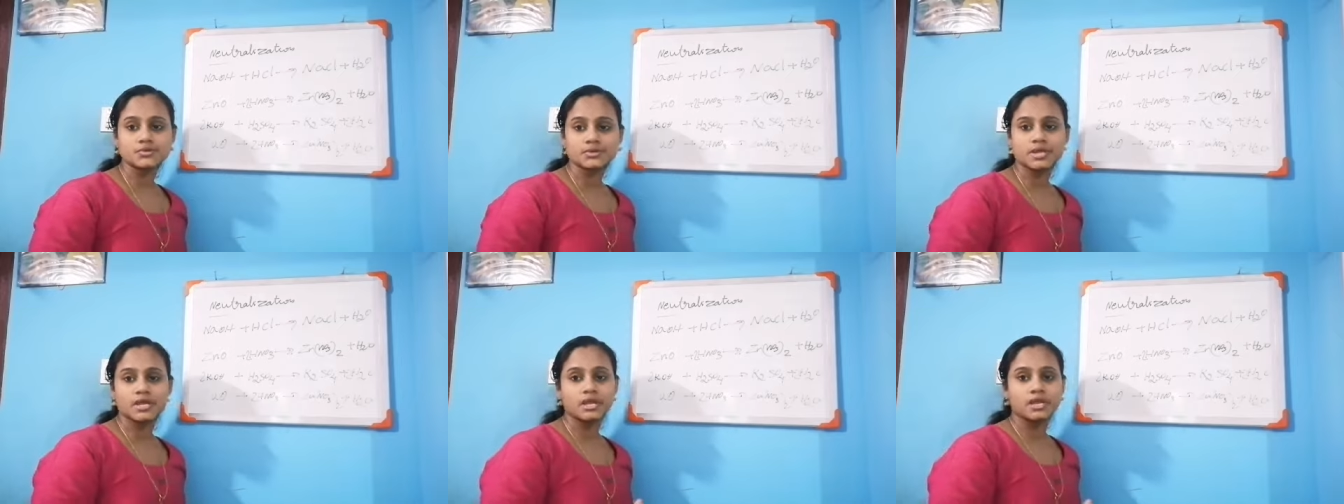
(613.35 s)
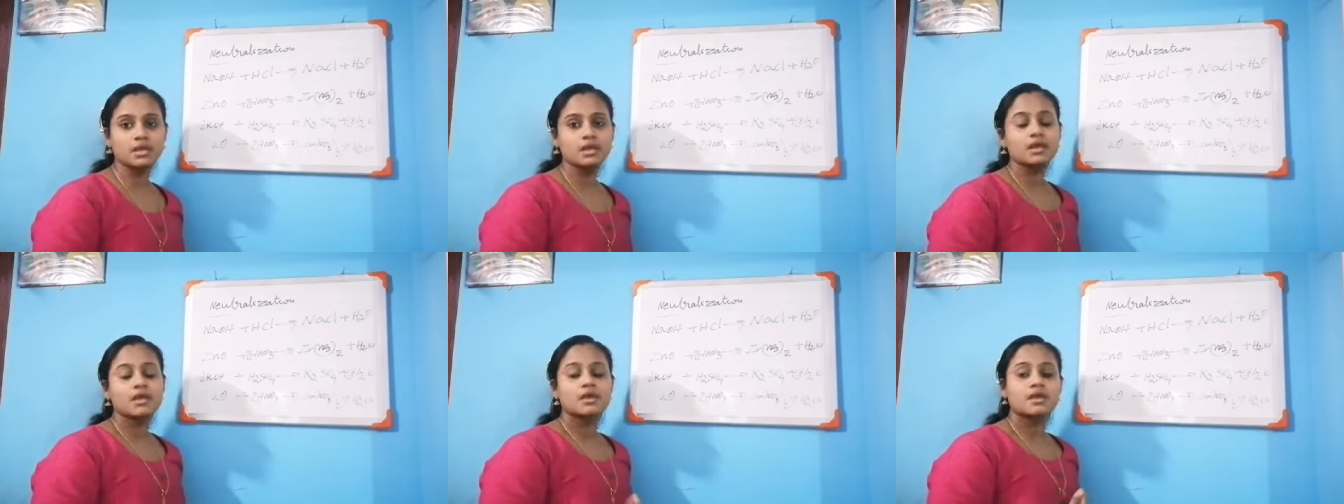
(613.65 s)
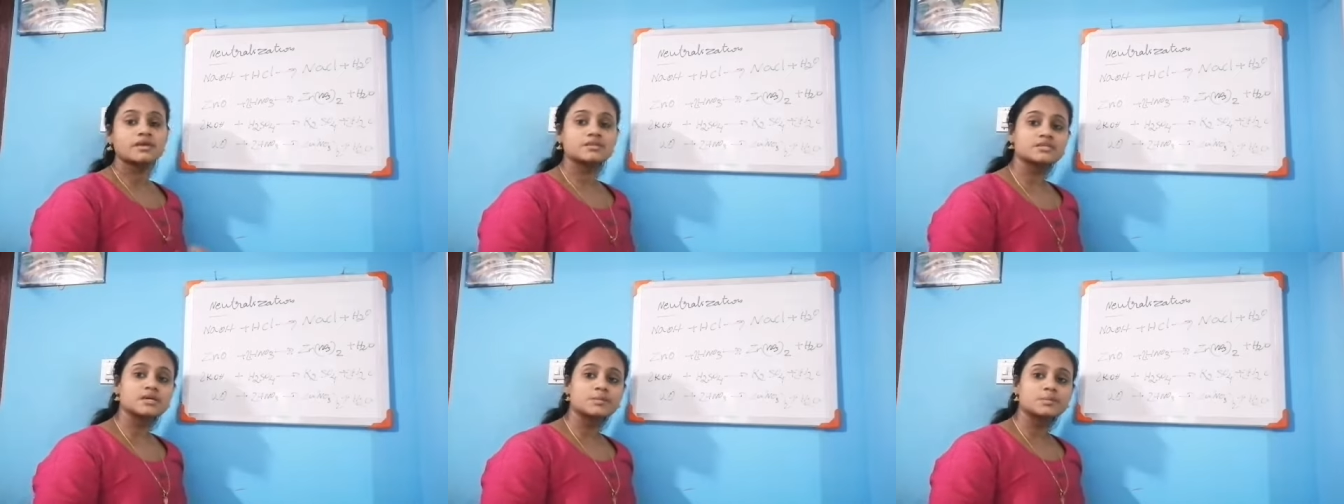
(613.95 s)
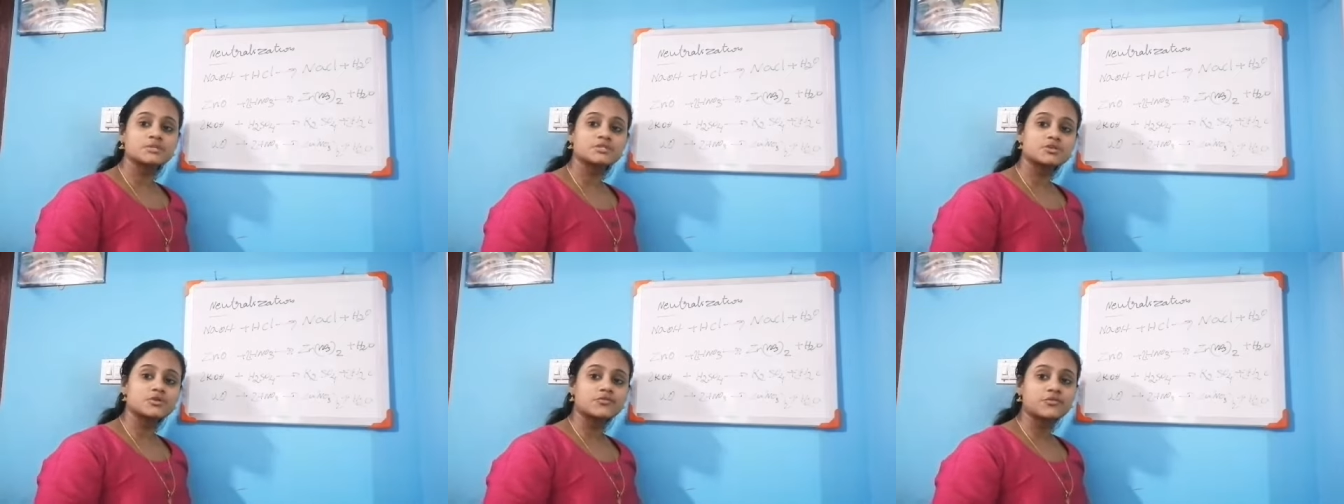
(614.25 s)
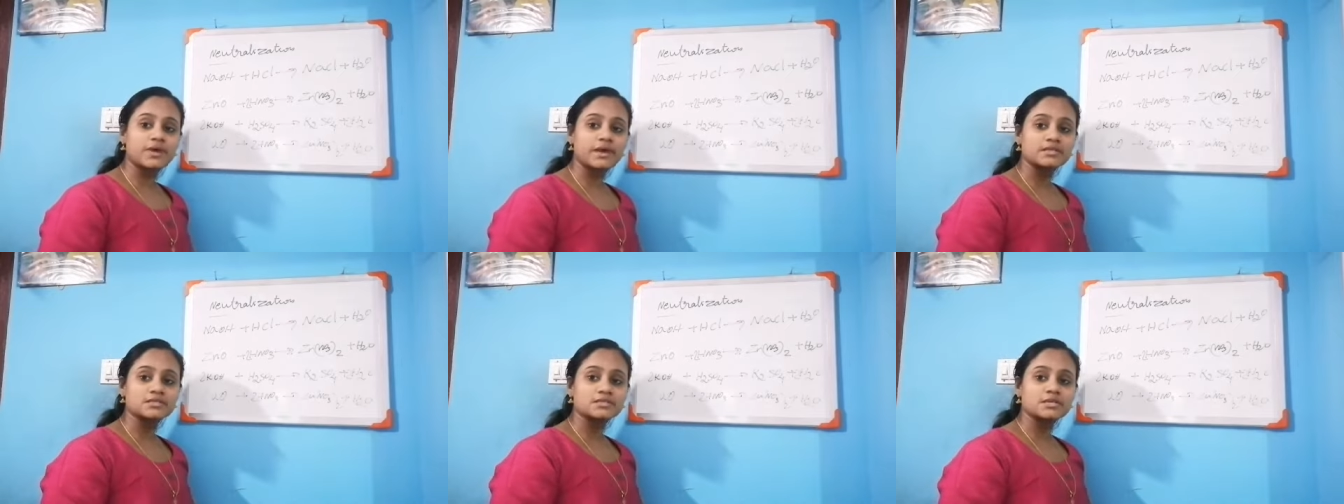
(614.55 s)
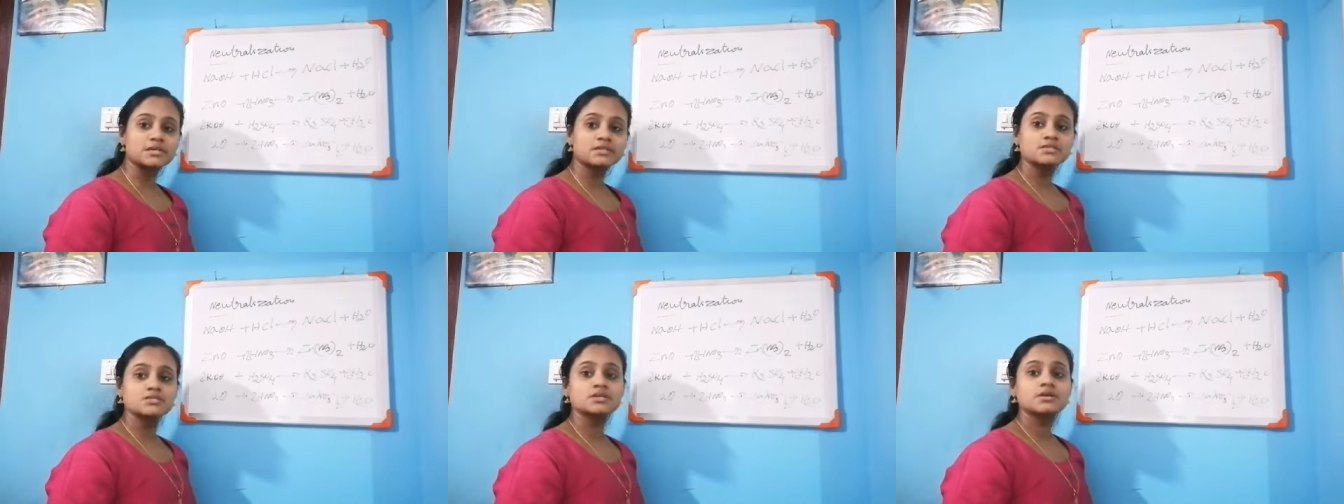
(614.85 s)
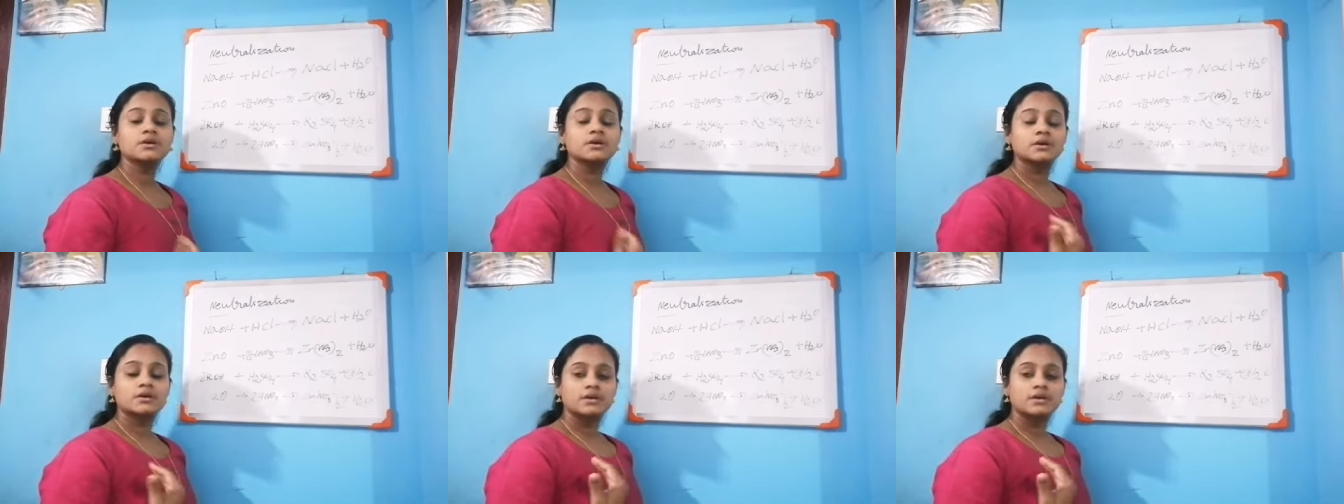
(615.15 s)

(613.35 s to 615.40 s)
Okay, examples of acids,